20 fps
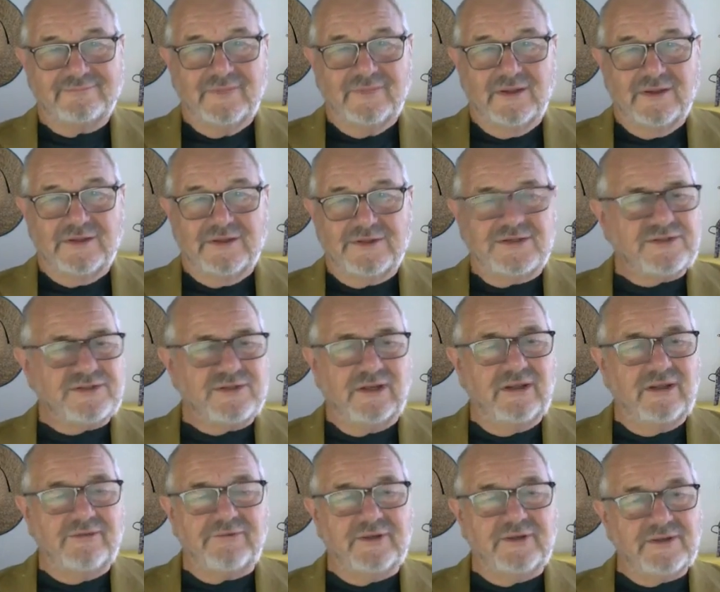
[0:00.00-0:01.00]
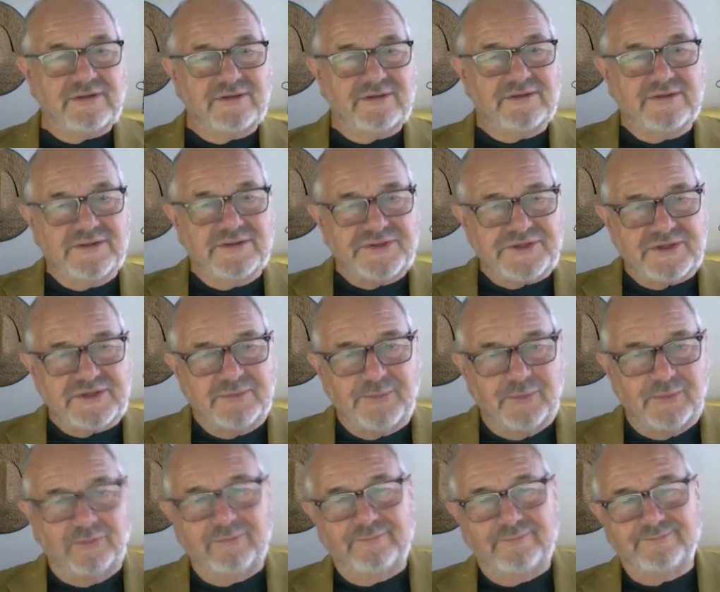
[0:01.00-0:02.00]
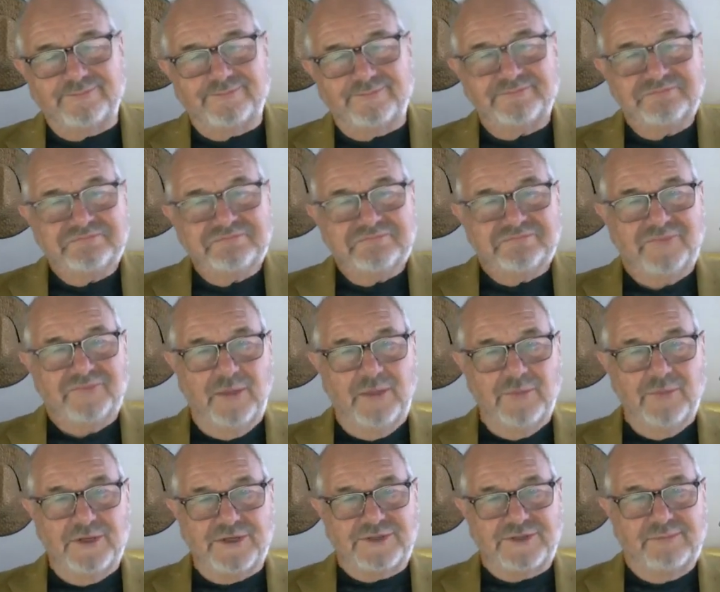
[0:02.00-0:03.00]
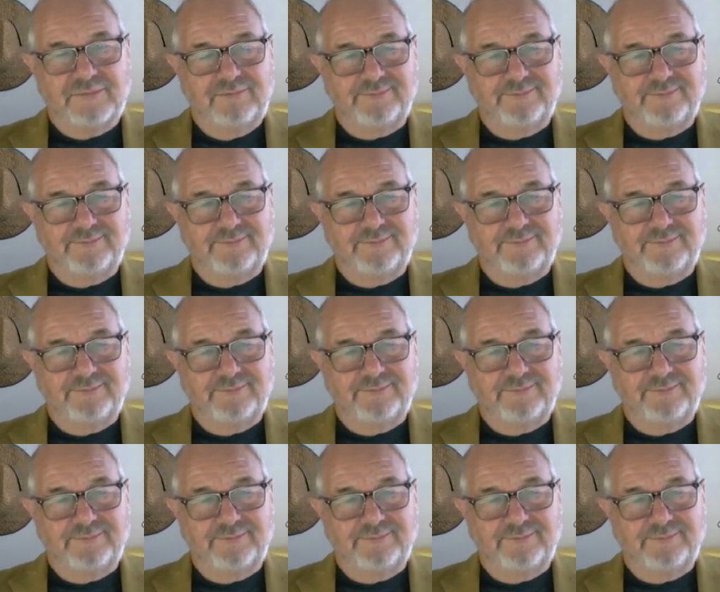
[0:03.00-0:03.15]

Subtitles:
It's just a lovely, simple image.